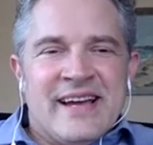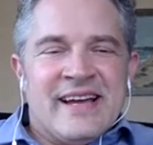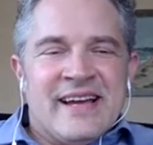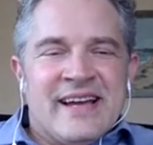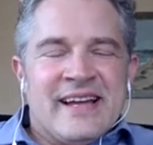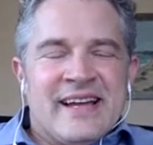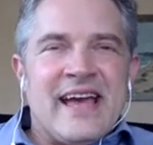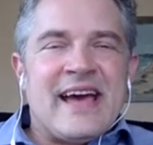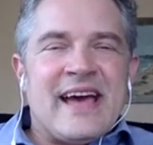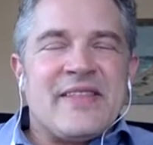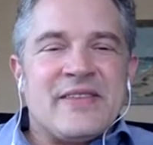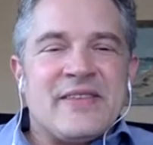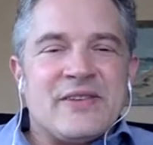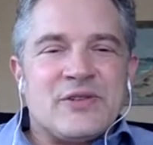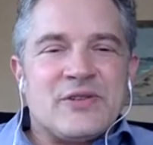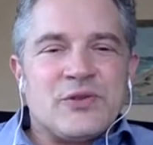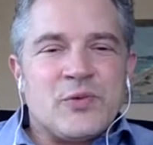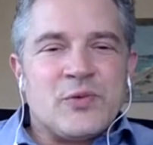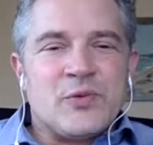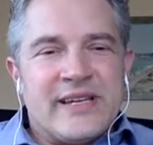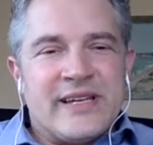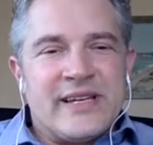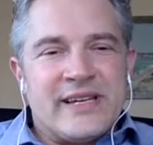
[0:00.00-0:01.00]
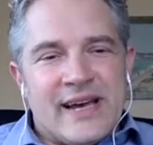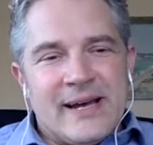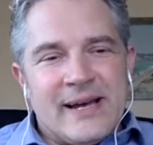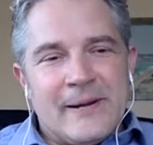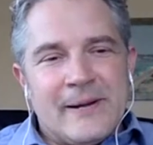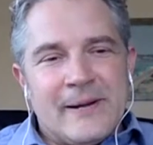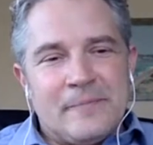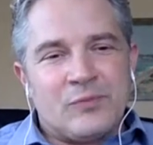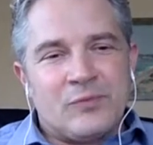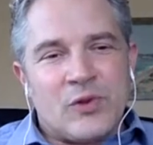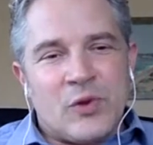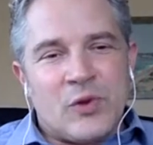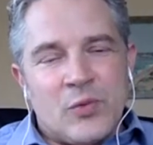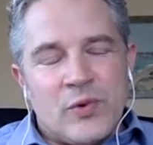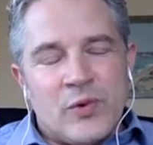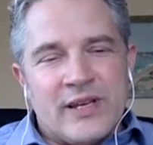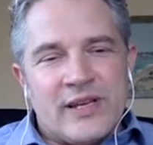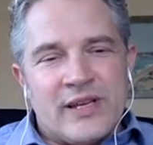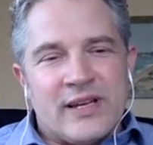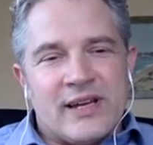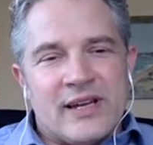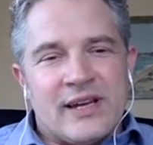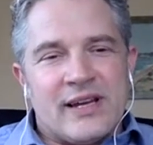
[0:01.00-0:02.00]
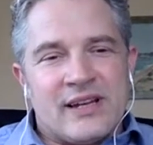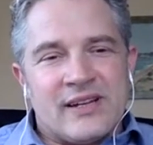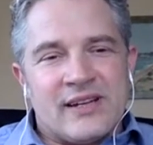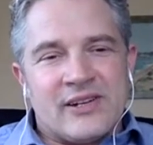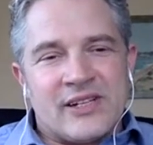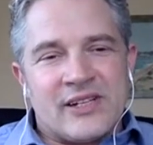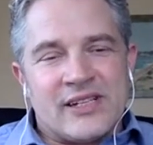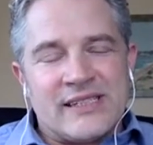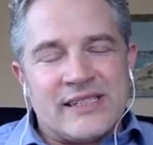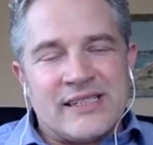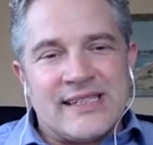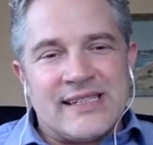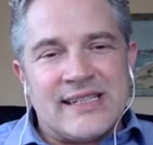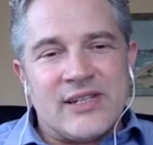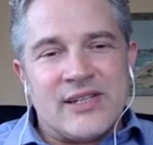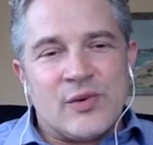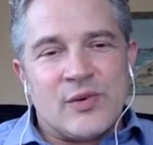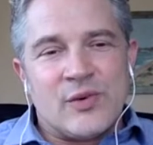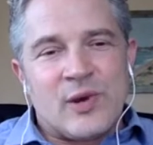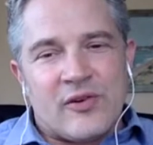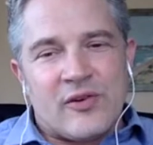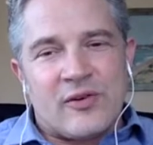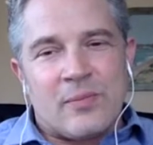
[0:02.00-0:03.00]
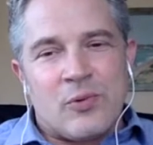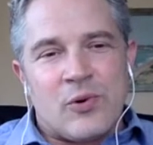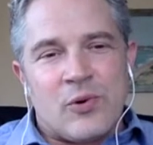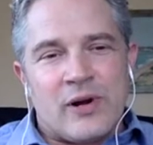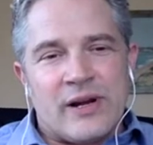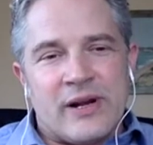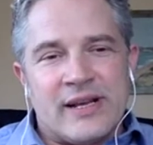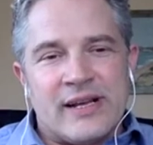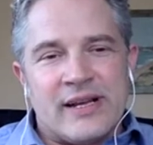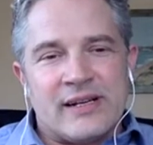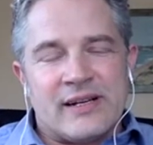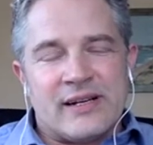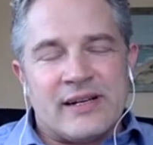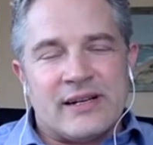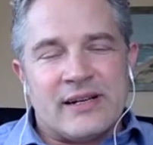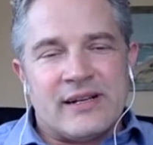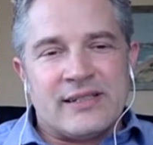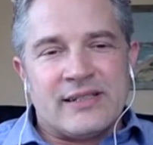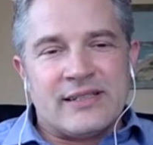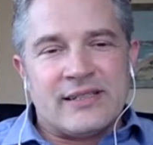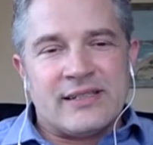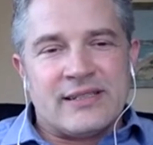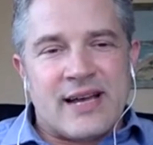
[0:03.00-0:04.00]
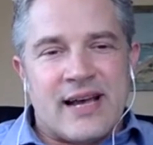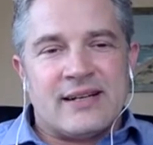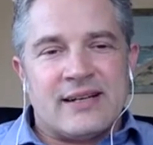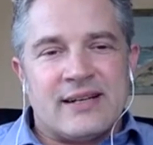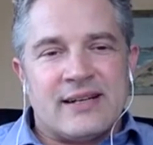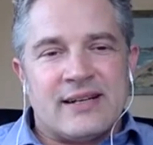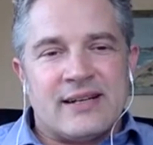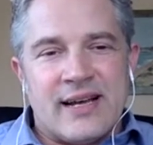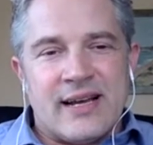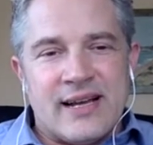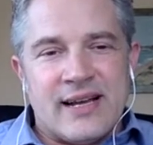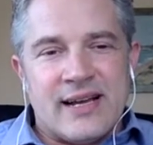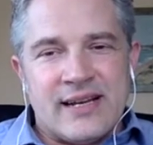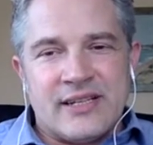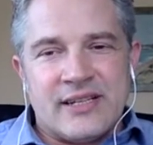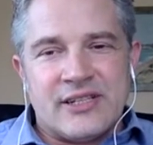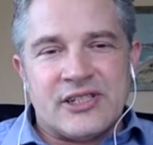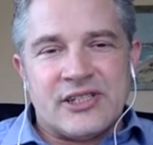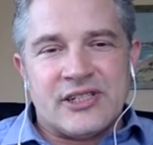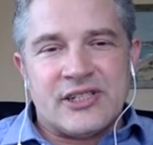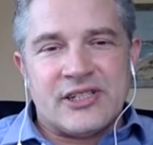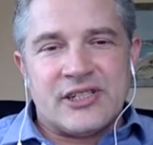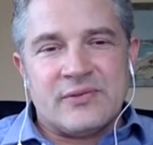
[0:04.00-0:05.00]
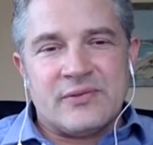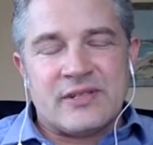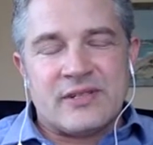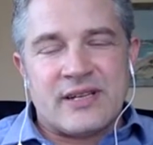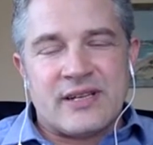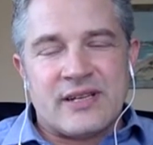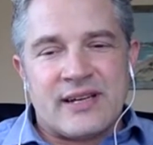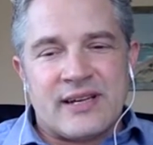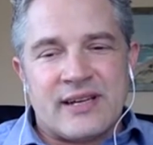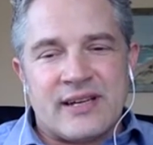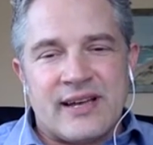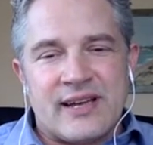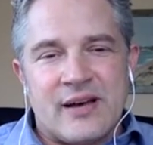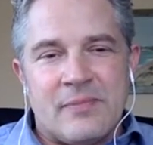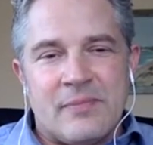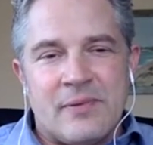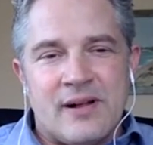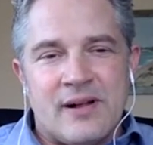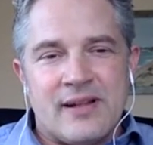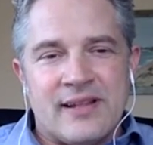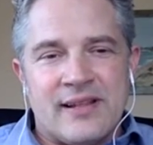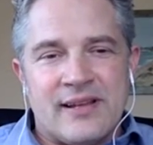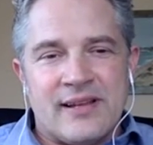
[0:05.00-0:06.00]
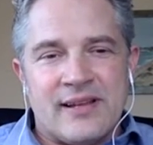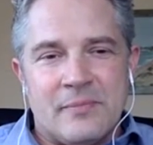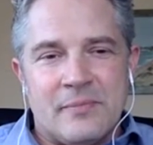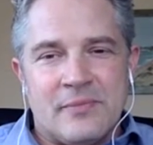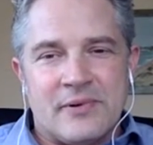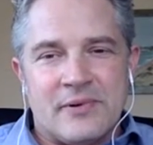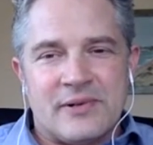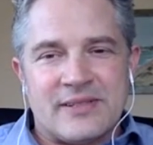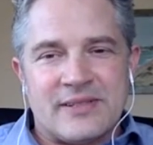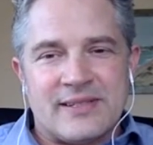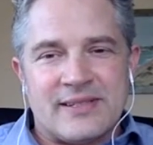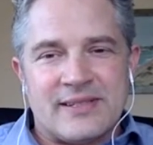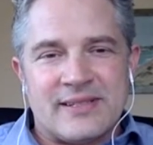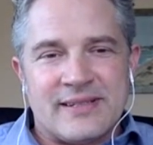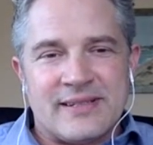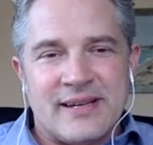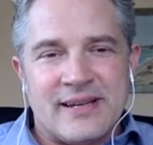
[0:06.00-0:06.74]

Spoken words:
Yeah, this week we are continuing our reporting on Title IX issues at Cal Poly Humboldt.